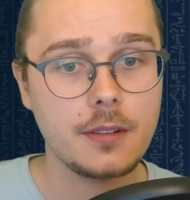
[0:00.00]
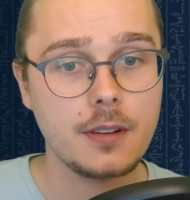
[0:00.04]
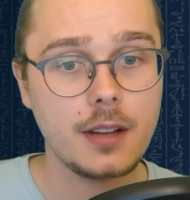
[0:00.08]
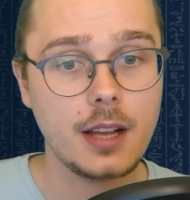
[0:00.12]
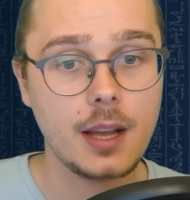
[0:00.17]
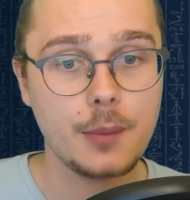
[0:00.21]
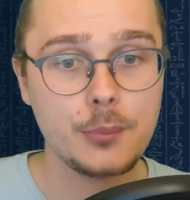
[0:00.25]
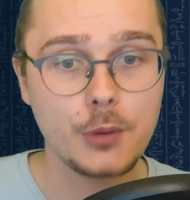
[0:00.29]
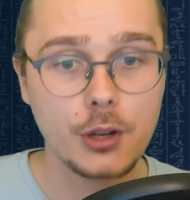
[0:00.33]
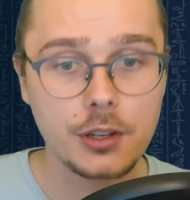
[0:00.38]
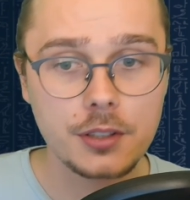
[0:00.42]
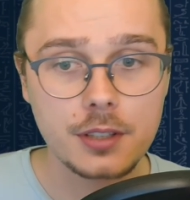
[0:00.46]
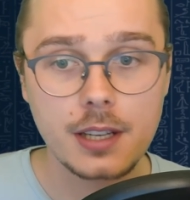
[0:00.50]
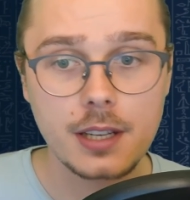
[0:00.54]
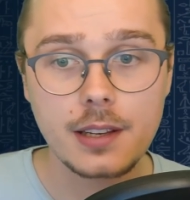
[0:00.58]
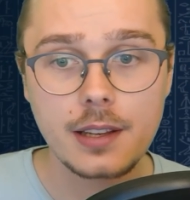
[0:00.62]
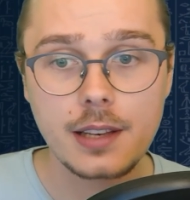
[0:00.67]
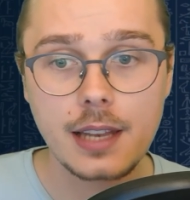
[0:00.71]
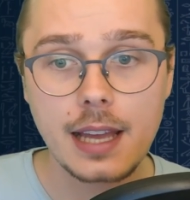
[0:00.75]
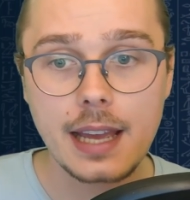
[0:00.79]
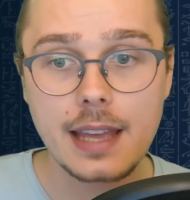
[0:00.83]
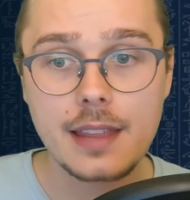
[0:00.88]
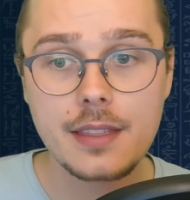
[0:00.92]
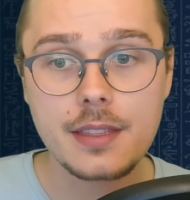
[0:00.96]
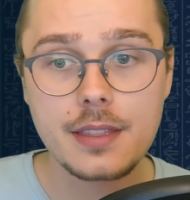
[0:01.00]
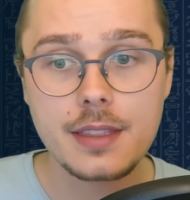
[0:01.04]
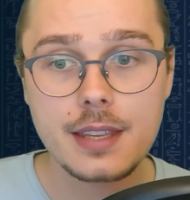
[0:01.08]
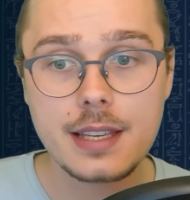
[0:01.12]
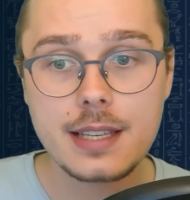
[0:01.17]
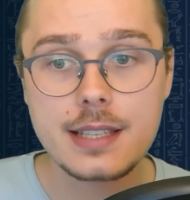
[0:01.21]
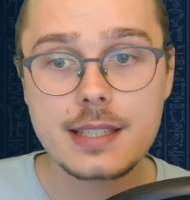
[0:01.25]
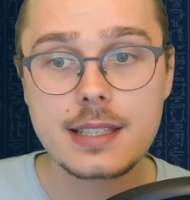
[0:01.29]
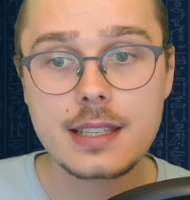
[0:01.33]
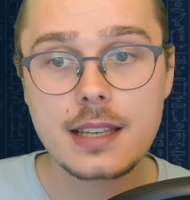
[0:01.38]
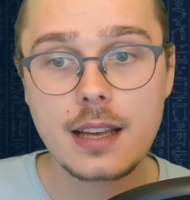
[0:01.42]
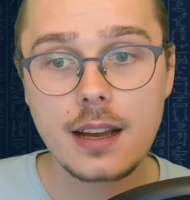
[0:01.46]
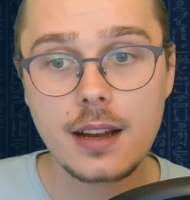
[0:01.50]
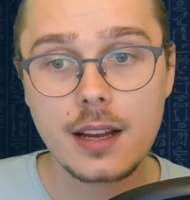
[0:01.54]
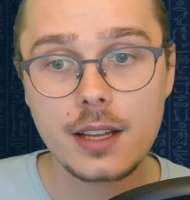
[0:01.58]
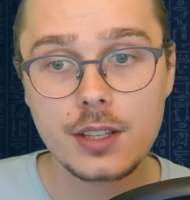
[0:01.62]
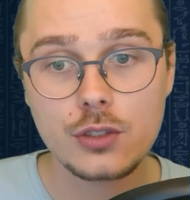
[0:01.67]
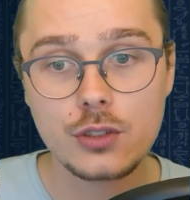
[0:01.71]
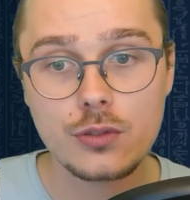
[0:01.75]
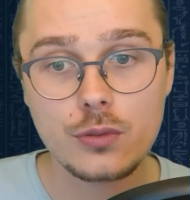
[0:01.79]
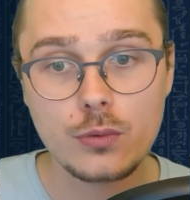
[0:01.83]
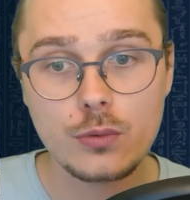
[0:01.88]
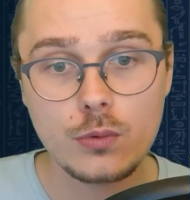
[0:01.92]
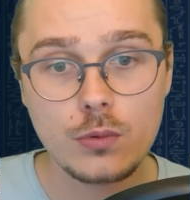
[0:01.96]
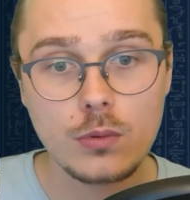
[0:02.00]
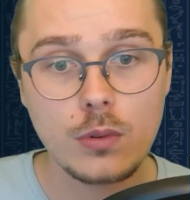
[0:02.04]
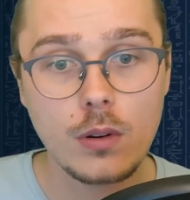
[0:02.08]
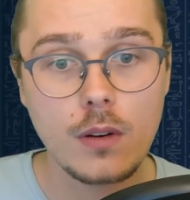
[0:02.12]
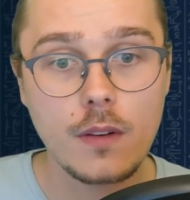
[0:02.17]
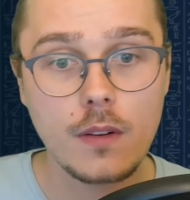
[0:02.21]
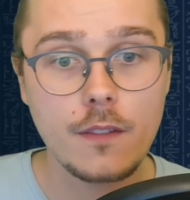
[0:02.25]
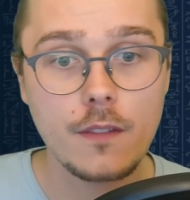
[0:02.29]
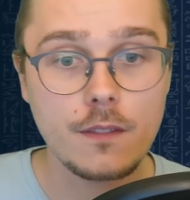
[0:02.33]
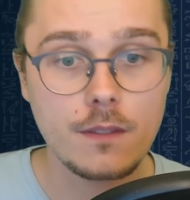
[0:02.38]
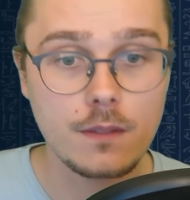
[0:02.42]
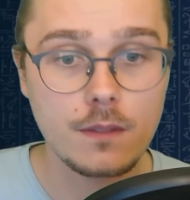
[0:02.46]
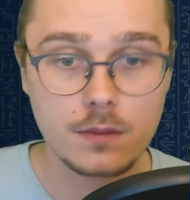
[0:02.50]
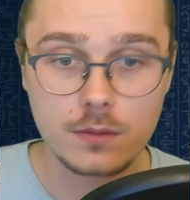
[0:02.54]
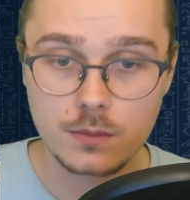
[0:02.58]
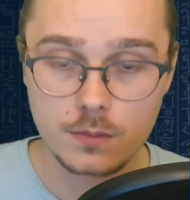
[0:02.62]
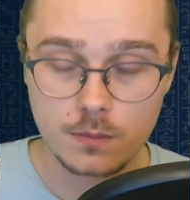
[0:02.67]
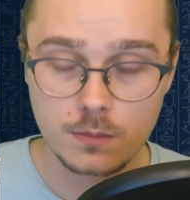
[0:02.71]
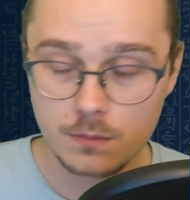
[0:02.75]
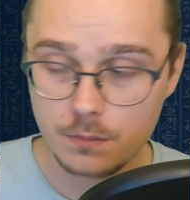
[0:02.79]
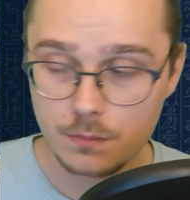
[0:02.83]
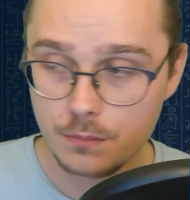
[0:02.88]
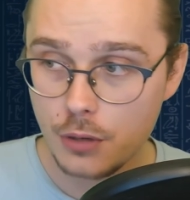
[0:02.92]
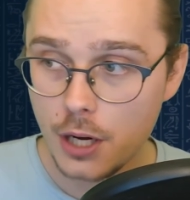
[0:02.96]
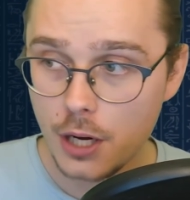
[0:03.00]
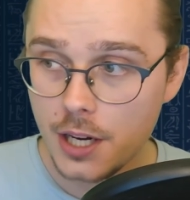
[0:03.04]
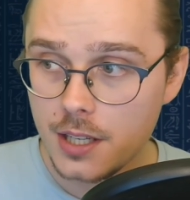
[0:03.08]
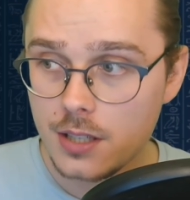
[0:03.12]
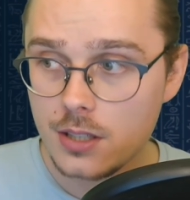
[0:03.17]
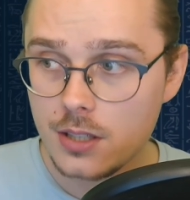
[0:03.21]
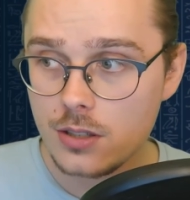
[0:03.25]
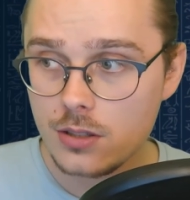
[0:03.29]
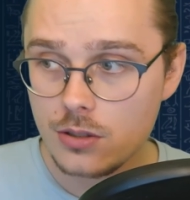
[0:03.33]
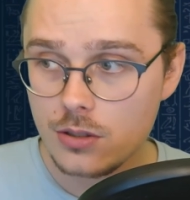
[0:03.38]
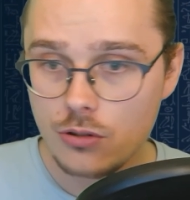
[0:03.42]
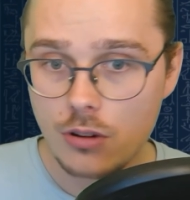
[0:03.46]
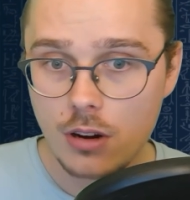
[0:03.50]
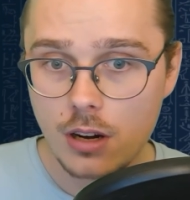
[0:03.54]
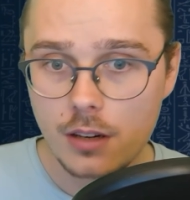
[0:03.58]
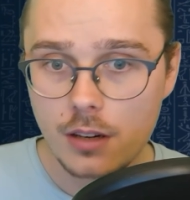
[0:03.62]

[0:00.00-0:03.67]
I'm not gonna lie, these are two pretty strong